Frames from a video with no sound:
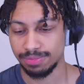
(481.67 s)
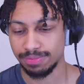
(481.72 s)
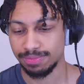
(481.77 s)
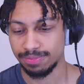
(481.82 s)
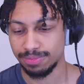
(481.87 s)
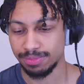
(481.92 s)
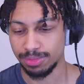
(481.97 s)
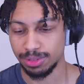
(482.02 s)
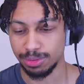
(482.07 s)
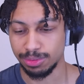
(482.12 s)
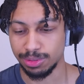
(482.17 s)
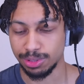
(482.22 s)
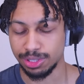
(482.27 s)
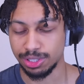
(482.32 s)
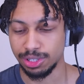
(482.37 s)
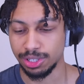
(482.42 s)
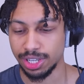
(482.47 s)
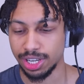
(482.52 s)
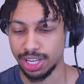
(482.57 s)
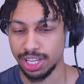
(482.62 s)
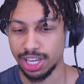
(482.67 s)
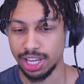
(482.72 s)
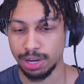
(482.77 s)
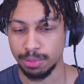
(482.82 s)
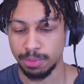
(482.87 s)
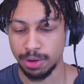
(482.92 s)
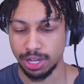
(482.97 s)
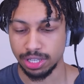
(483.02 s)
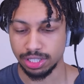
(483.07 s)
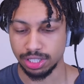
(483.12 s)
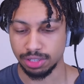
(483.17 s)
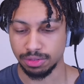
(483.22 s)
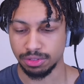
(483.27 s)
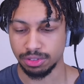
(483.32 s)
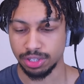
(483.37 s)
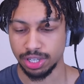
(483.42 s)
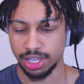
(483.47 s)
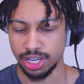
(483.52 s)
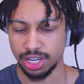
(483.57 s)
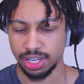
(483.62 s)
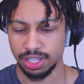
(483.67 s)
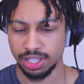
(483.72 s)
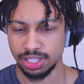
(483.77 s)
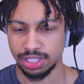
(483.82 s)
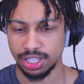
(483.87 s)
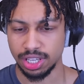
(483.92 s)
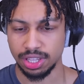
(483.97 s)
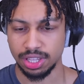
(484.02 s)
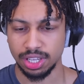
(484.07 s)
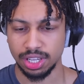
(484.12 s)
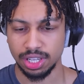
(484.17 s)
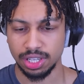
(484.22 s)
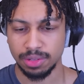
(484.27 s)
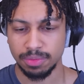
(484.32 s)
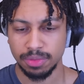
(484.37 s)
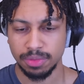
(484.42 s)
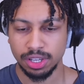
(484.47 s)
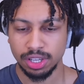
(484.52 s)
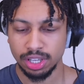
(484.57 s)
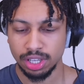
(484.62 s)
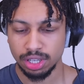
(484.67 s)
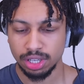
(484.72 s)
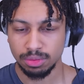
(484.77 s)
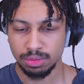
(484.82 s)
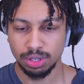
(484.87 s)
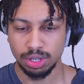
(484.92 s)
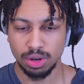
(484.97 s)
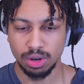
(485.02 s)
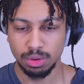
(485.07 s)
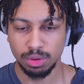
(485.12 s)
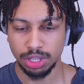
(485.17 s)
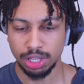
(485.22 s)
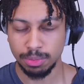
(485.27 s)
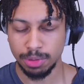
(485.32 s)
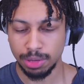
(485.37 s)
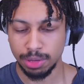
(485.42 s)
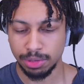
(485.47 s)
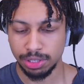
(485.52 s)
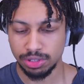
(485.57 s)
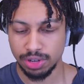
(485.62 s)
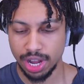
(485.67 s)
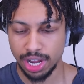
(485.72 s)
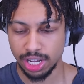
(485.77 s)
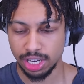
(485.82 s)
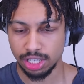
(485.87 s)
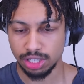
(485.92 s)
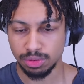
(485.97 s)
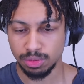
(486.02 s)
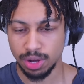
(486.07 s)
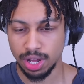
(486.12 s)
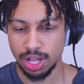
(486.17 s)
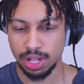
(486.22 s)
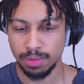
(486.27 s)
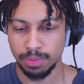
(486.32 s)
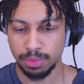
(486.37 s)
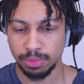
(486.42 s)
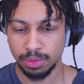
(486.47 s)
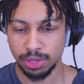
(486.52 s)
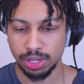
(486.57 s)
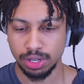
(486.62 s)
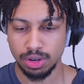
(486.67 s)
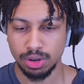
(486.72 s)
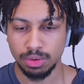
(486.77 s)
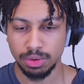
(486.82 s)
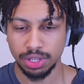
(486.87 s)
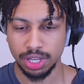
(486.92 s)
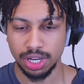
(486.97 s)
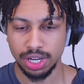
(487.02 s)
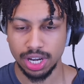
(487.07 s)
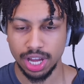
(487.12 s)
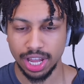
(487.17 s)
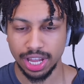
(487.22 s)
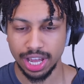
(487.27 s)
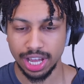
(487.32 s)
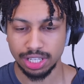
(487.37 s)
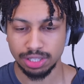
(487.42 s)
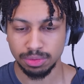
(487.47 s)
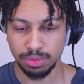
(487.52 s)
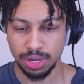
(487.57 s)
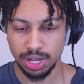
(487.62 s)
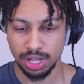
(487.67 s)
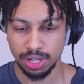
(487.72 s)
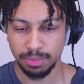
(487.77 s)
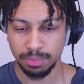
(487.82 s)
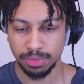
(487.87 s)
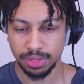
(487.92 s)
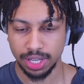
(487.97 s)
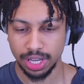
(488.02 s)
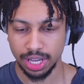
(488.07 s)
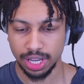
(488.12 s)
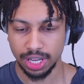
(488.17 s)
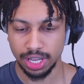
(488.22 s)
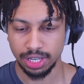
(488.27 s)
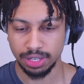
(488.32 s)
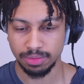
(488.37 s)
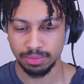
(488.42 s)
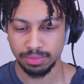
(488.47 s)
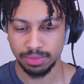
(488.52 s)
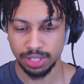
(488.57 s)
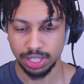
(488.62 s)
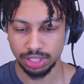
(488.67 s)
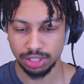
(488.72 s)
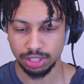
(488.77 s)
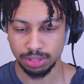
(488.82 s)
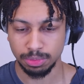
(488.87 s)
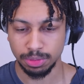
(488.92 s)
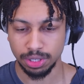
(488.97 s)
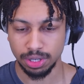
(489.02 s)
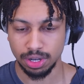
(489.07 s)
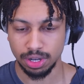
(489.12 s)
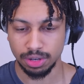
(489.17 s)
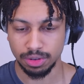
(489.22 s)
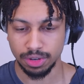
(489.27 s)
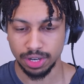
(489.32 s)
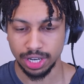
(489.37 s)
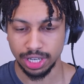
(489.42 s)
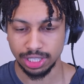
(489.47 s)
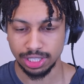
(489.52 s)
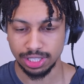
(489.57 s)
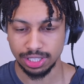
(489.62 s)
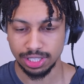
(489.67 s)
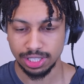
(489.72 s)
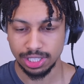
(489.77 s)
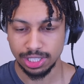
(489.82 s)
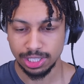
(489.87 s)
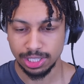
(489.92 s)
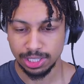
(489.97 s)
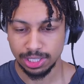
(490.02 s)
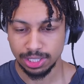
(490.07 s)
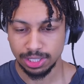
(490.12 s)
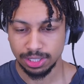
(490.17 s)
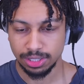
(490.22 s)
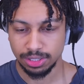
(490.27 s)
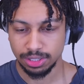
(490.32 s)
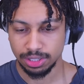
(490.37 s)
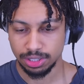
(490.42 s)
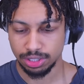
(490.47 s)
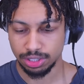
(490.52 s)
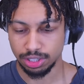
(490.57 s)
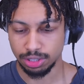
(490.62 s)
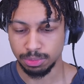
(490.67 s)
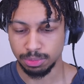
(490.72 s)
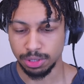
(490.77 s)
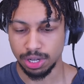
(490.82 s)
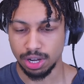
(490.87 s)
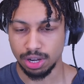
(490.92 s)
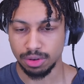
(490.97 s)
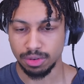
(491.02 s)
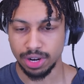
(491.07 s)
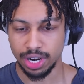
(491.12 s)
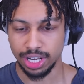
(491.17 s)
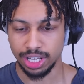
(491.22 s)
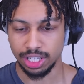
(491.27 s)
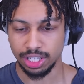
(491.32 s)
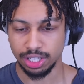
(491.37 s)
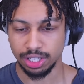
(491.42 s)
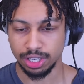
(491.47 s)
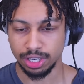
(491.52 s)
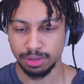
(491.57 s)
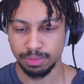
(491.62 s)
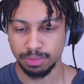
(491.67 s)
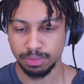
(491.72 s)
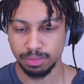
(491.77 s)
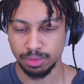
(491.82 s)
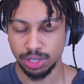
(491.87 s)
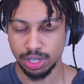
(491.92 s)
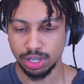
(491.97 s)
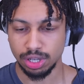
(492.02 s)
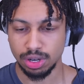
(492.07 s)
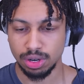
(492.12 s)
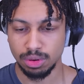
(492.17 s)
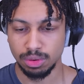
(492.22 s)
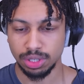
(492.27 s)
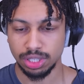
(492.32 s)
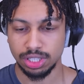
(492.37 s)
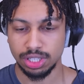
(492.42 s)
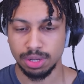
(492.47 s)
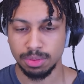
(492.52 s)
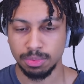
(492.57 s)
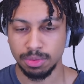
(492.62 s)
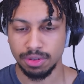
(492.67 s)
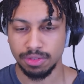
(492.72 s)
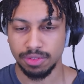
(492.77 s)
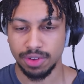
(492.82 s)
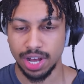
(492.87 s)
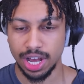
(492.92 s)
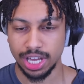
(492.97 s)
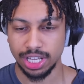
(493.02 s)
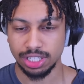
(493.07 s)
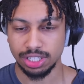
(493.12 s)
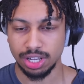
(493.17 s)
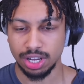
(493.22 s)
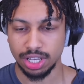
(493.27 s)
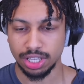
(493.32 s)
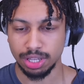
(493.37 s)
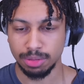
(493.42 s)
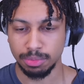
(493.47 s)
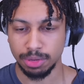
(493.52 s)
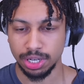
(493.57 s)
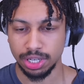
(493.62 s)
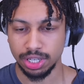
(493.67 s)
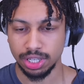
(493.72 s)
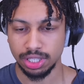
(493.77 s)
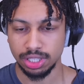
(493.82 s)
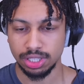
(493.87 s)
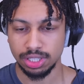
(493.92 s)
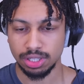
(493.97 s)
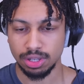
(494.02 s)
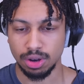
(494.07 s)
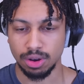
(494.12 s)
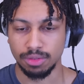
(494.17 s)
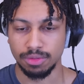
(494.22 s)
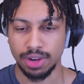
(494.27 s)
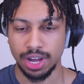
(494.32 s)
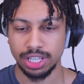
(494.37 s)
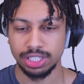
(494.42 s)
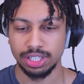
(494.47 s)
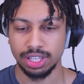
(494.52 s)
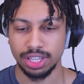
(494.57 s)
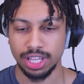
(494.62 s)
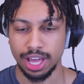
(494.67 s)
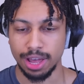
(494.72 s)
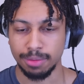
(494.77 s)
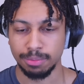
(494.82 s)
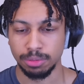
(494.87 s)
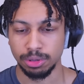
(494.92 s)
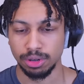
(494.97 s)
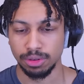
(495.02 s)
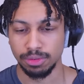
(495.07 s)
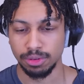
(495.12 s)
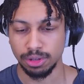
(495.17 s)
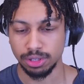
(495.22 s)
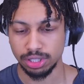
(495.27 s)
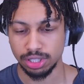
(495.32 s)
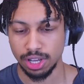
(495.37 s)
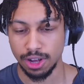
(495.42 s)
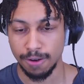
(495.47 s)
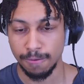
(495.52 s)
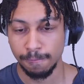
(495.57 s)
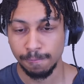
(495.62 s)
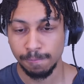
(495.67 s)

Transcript: We're still going to get a positive trade out of this, I think. We'll go in with the Baby Dragon as well. We can go in with a Knight as well, and that should be alright. Should be alright here. We can go in with some Vines on the minions. Oh, Vines on that. Beautiful. So,